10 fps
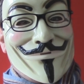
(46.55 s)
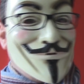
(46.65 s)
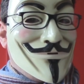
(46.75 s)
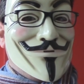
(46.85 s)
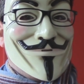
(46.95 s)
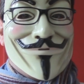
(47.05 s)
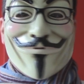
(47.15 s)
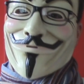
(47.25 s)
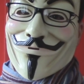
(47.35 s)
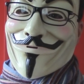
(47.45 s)
viewing
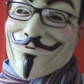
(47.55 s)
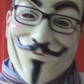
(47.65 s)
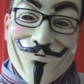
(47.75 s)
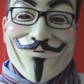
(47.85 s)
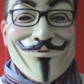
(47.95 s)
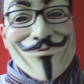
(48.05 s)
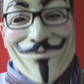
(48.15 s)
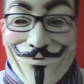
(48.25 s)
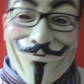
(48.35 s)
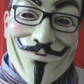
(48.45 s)
nuclear
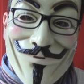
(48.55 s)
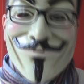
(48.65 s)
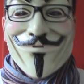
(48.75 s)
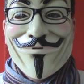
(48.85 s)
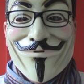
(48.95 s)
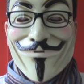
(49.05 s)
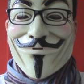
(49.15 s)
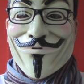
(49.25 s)
explosions expert,